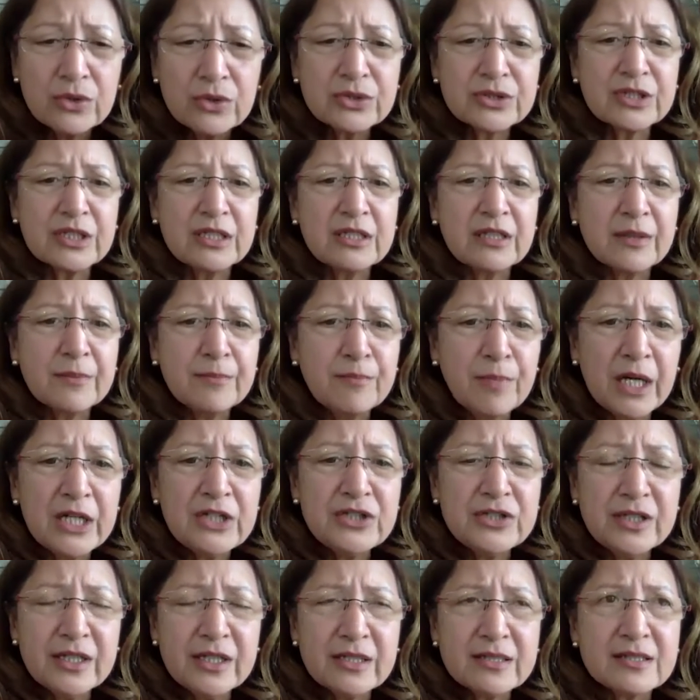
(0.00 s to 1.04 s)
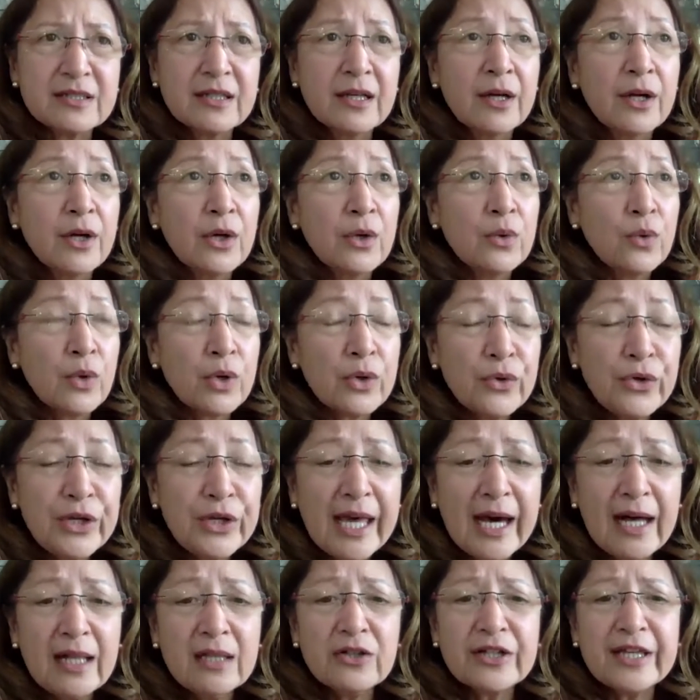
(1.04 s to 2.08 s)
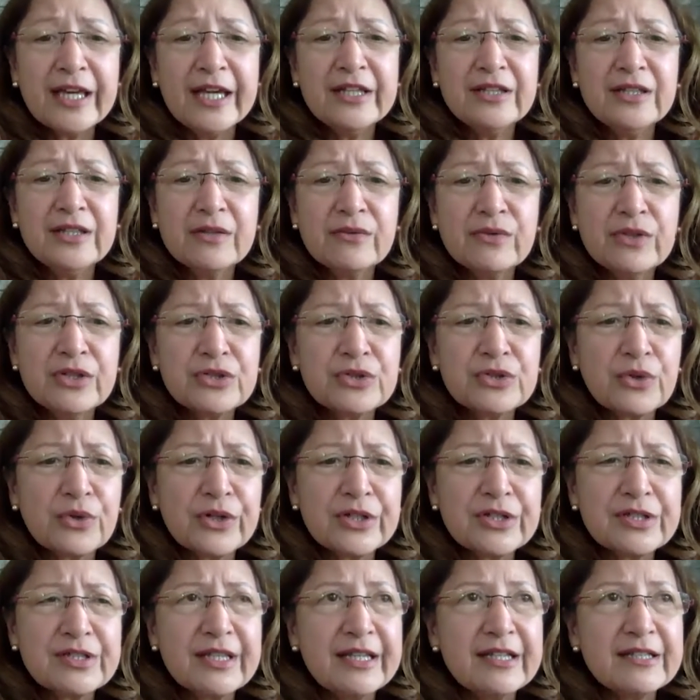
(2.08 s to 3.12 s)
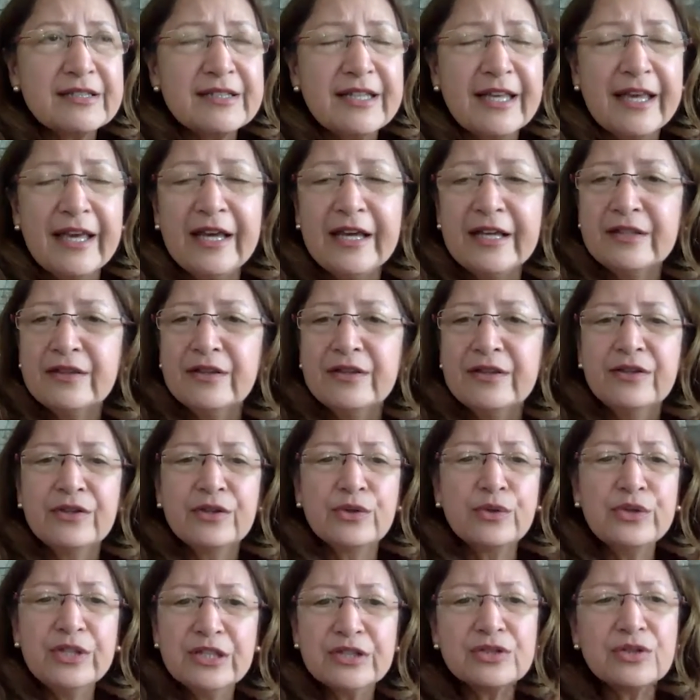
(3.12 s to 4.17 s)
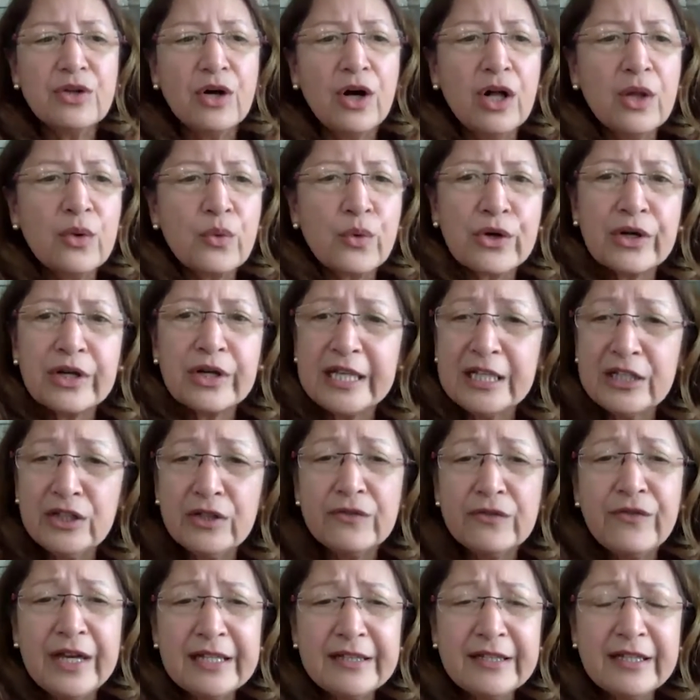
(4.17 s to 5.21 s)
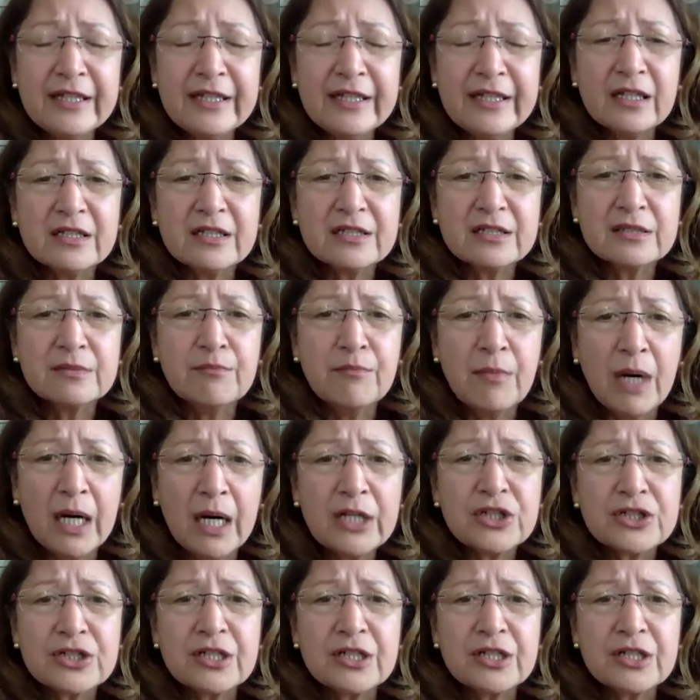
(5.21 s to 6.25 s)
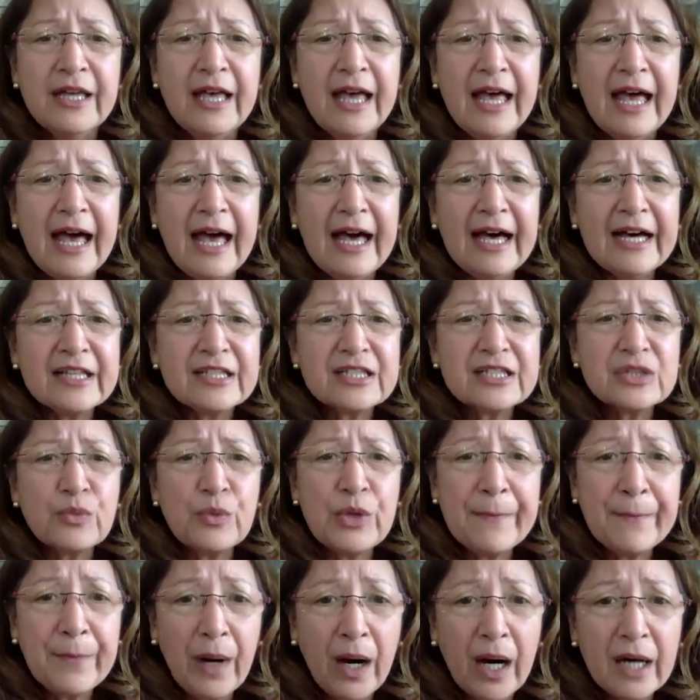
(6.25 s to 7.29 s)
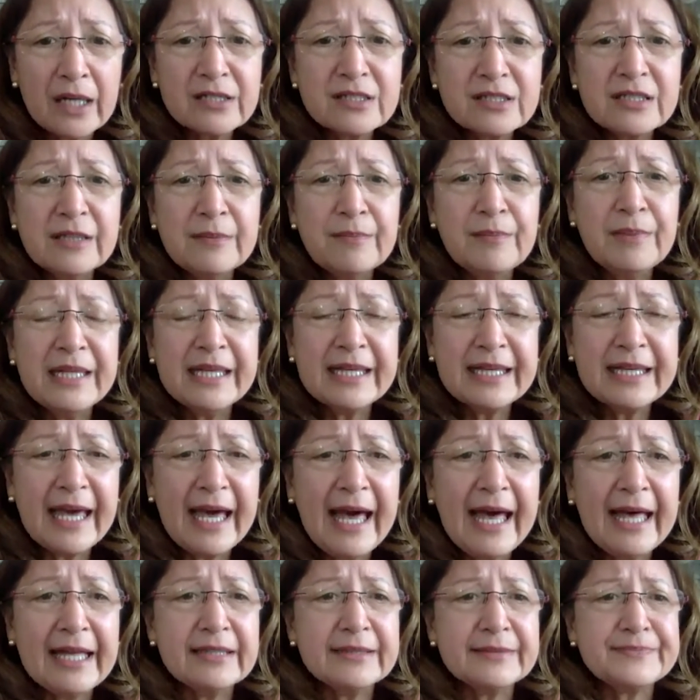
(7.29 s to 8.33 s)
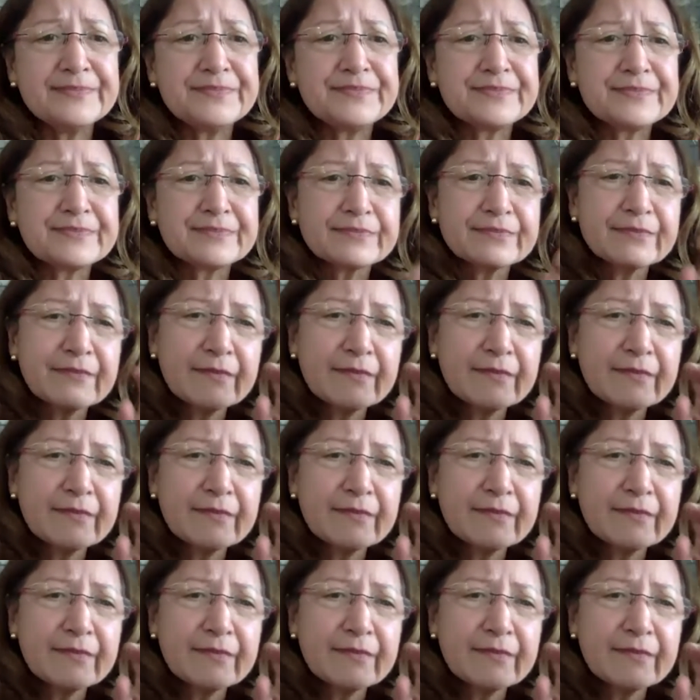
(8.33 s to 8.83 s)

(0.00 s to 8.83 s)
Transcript: goals, and our budgets. We're reallocating resources, and through this all, we're innovating as much as we possibly can.